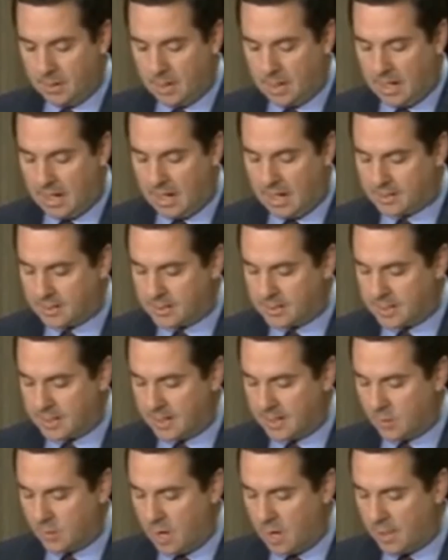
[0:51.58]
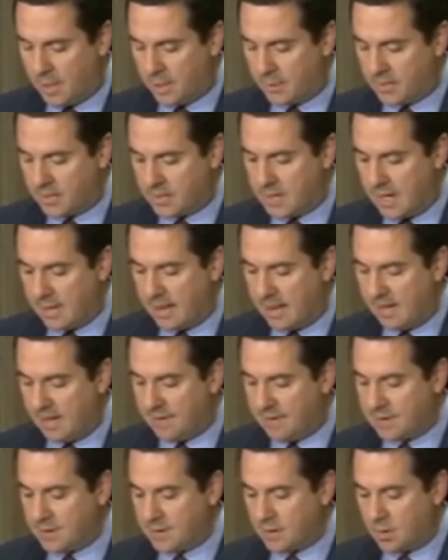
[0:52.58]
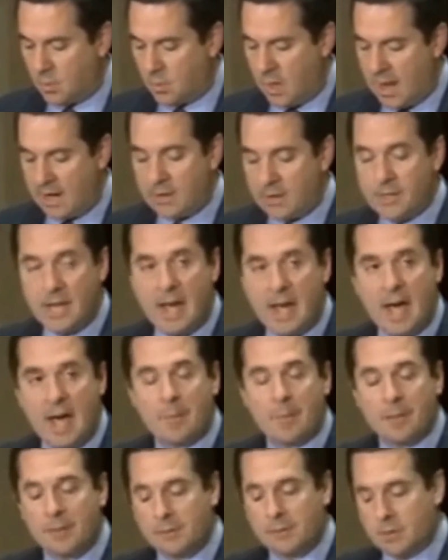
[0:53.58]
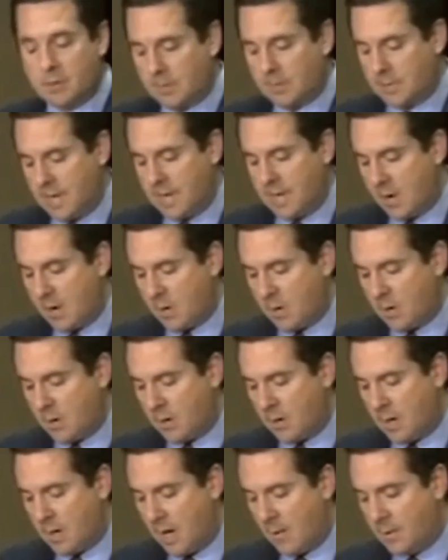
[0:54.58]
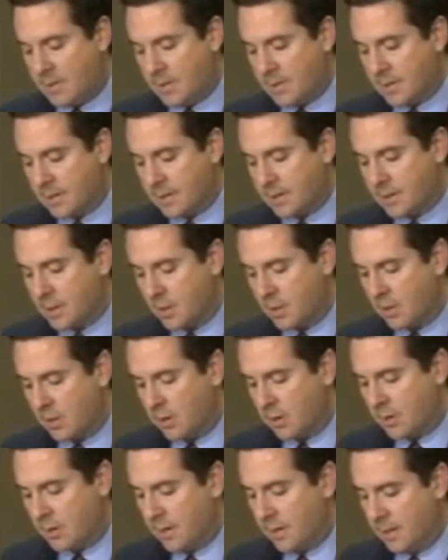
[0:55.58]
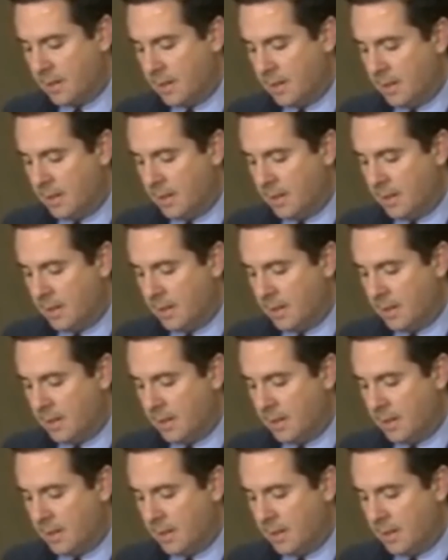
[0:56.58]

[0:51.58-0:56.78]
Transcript: I also said that while there was not a physical wiretap of Trump Tower, I was concerned